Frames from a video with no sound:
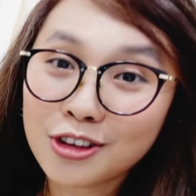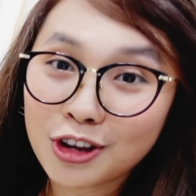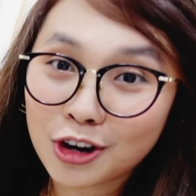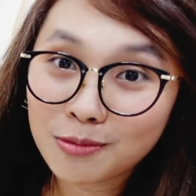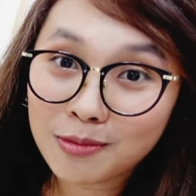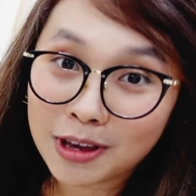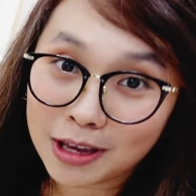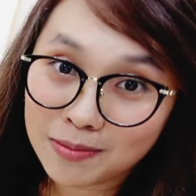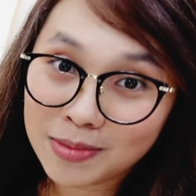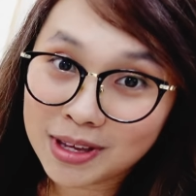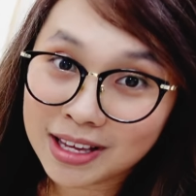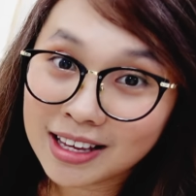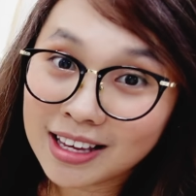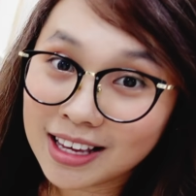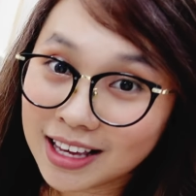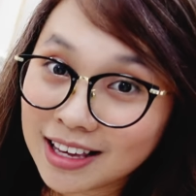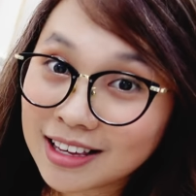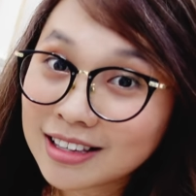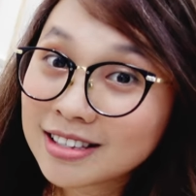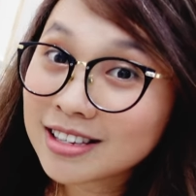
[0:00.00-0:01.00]
your
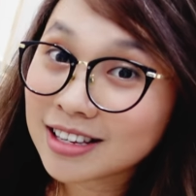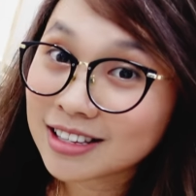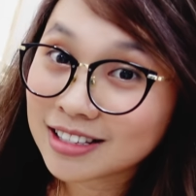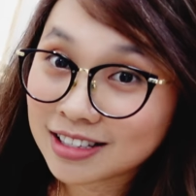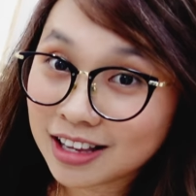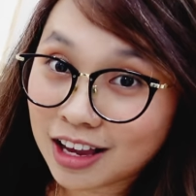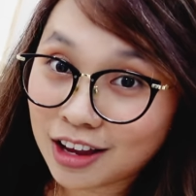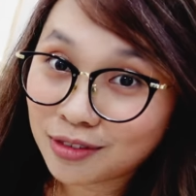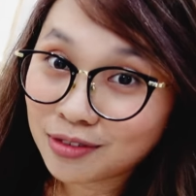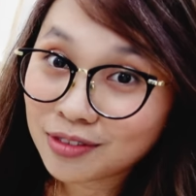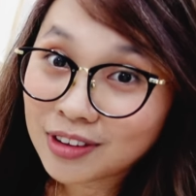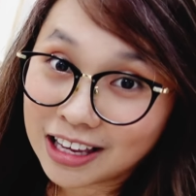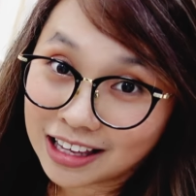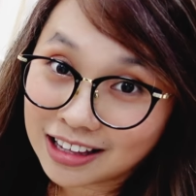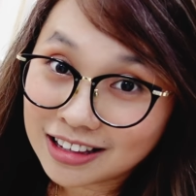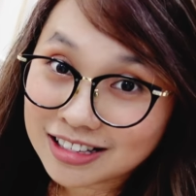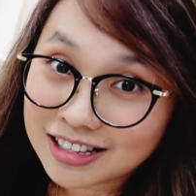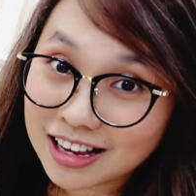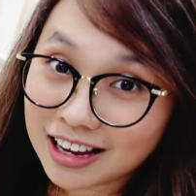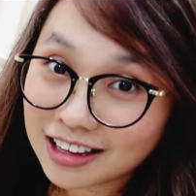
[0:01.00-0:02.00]
baby is safe
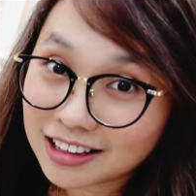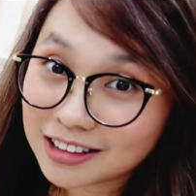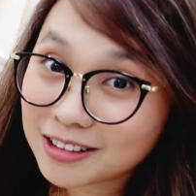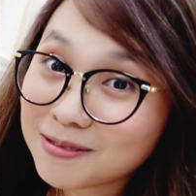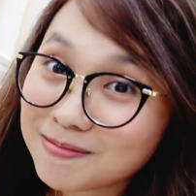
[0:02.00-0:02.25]
inside.